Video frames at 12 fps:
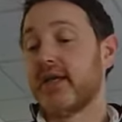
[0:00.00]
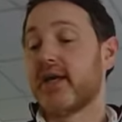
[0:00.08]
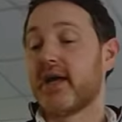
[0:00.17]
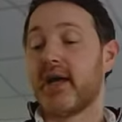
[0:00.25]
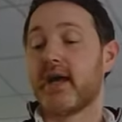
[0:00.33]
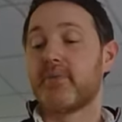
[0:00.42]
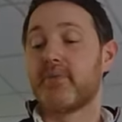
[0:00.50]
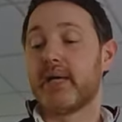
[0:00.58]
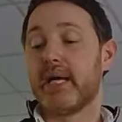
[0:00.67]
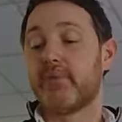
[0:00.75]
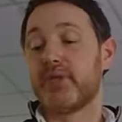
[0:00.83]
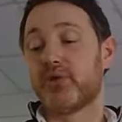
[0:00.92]

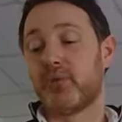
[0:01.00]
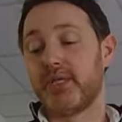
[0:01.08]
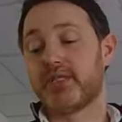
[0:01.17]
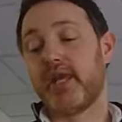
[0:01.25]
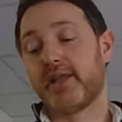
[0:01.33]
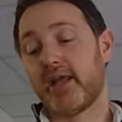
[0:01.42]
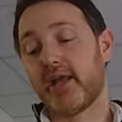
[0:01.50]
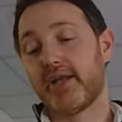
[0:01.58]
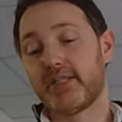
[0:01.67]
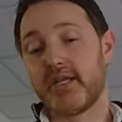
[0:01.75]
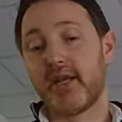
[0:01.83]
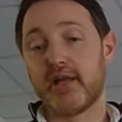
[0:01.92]
and we thought we'd take that
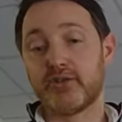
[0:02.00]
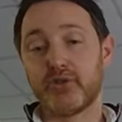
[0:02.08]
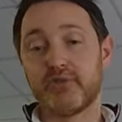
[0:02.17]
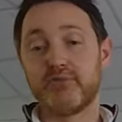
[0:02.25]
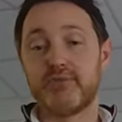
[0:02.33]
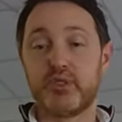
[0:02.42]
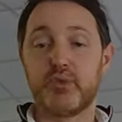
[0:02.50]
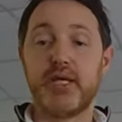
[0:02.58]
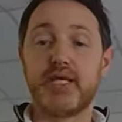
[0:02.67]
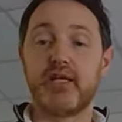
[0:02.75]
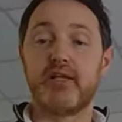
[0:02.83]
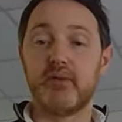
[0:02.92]
idea and sort of
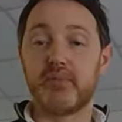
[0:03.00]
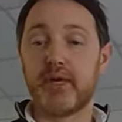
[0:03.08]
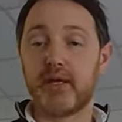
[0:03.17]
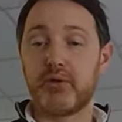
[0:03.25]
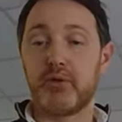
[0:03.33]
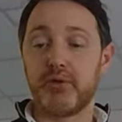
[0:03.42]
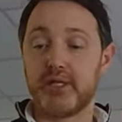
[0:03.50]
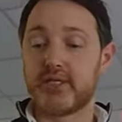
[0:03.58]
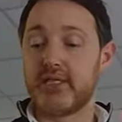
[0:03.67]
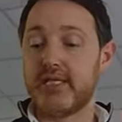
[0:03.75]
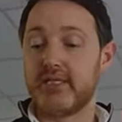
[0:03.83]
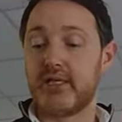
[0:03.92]
tweak it a little bit and call this
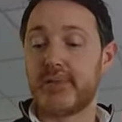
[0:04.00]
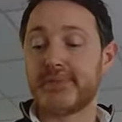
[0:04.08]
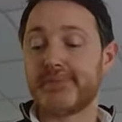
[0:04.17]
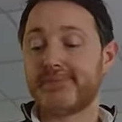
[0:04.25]
Ease Up.